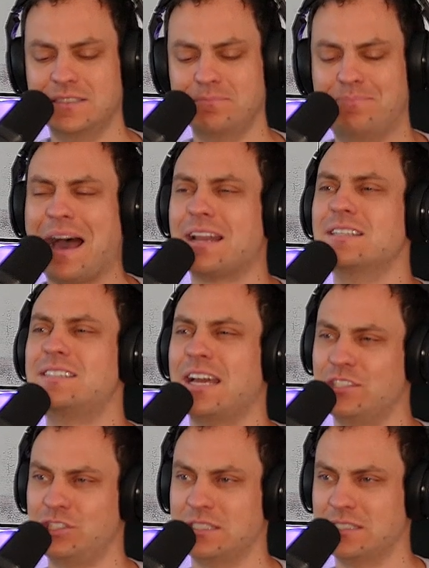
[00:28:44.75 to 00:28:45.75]
bad
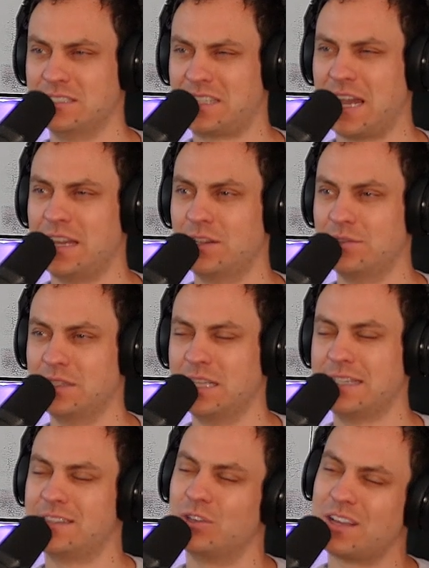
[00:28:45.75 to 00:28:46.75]
intentions, kind of
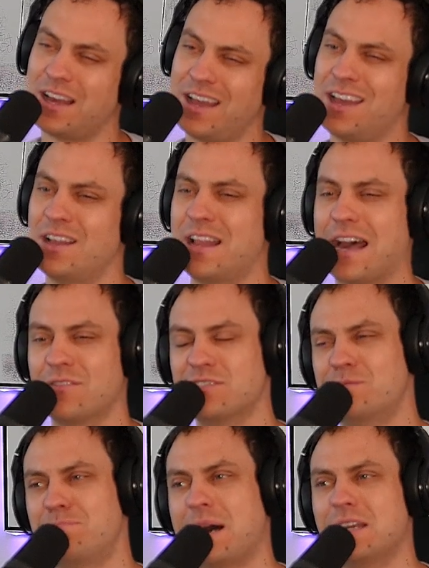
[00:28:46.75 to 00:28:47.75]
like they'll get ahead out of
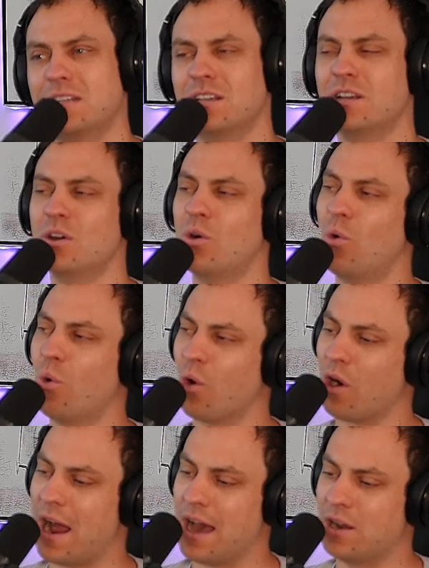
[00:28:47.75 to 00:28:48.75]
spite
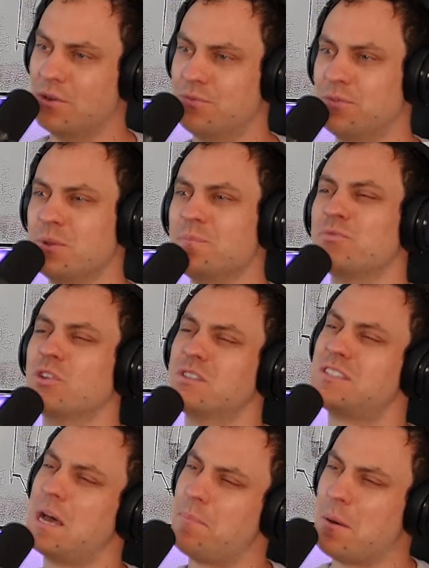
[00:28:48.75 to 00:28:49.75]
or stepping of, on people.
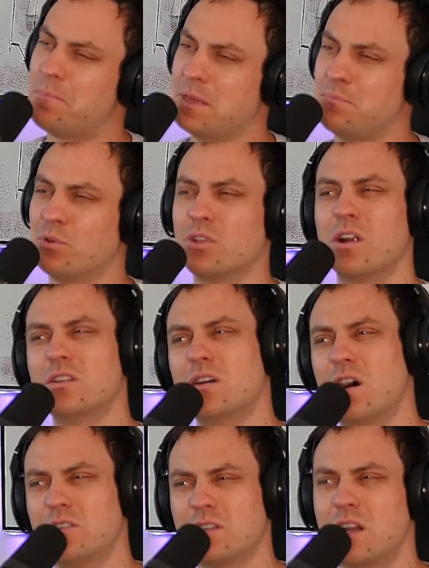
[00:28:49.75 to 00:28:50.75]
They'll step on people. They'll un-
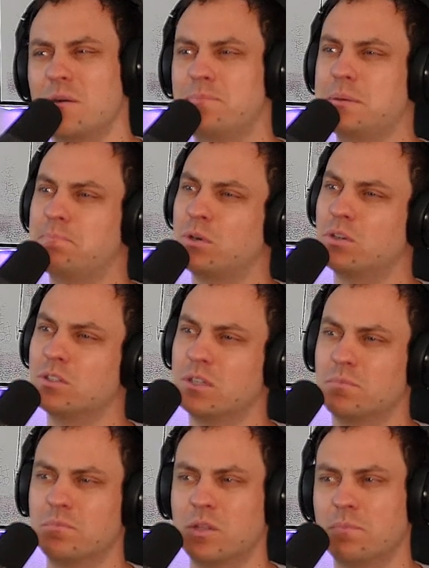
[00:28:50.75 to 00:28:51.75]
undercut people.
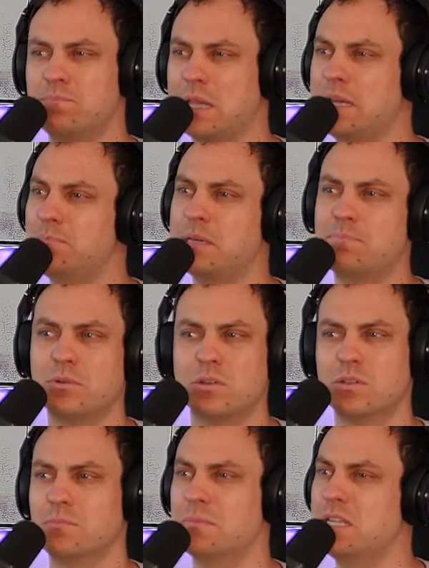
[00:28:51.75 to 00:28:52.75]
They'll, yeah. they'll, play
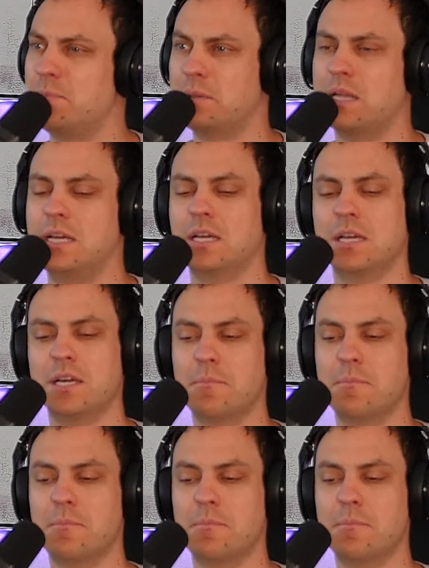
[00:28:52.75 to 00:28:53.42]
people and manipulate.